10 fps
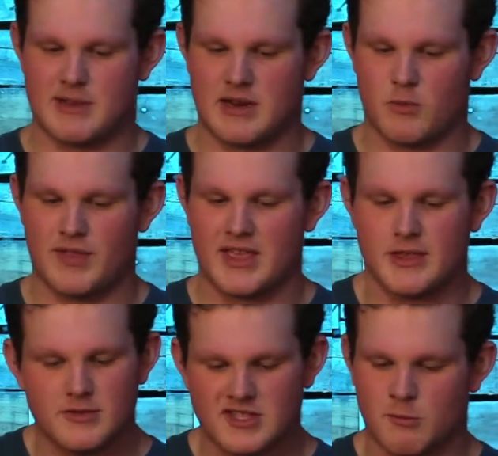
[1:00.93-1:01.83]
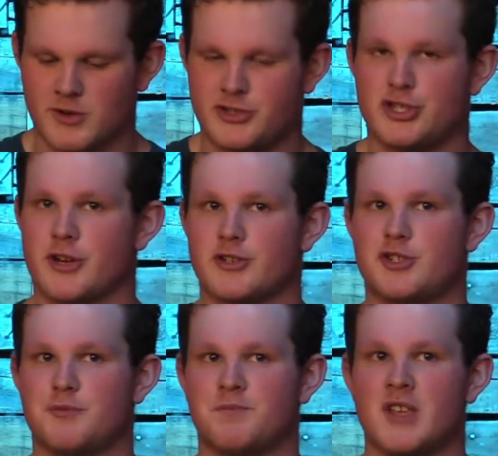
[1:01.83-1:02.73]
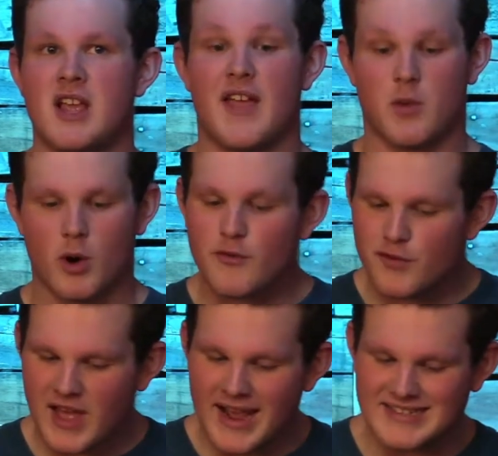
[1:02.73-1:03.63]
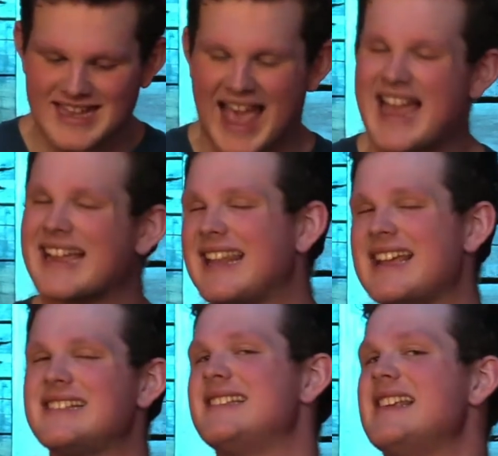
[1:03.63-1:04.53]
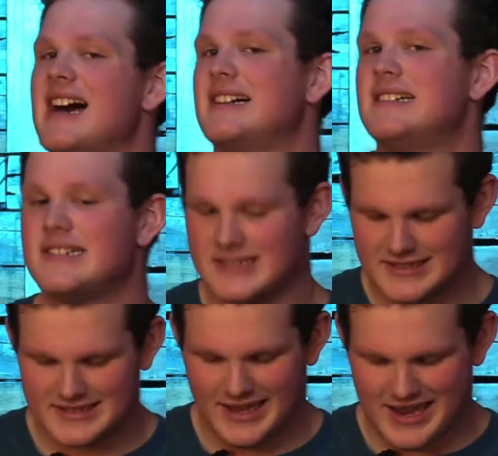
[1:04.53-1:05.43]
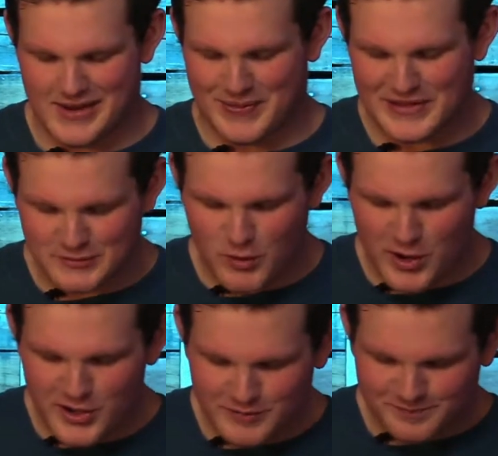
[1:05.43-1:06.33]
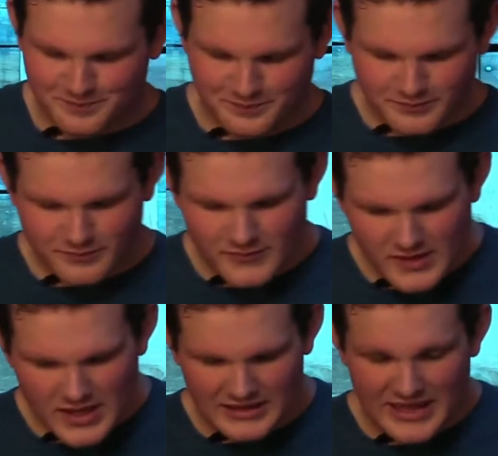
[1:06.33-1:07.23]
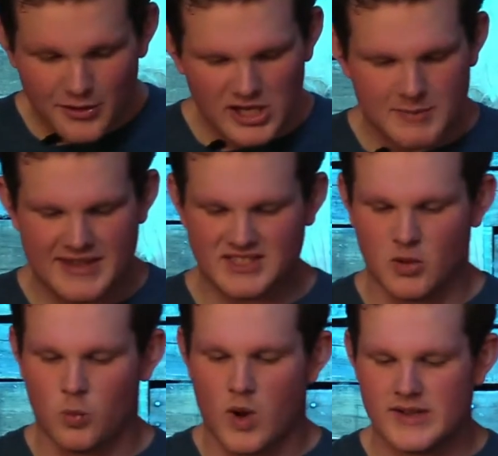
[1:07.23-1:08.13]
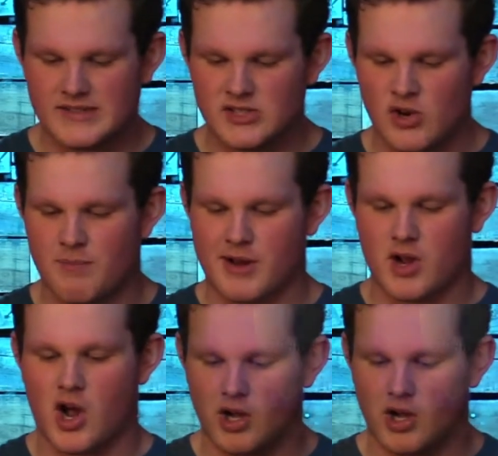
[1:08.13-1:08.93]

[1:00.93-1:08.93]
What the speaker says: when they use the word church. And the word for that is ekklesia. This word literally means the ones who have been called